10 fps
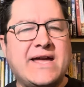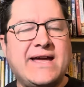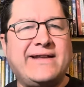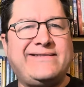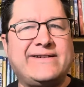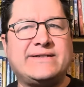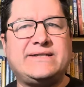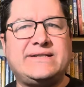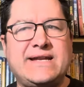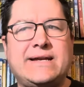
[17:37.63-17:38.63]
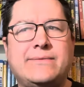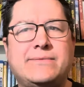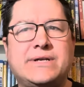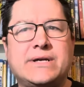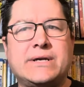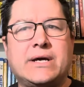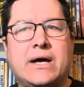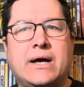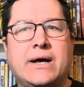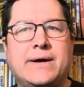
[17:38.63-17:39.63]
it just seemed
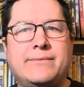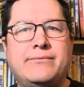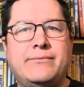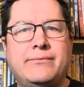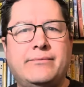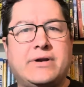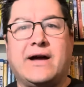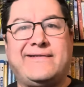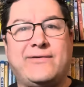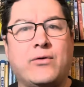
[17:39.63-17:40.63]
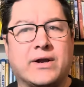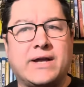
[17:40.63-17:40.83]
cut short.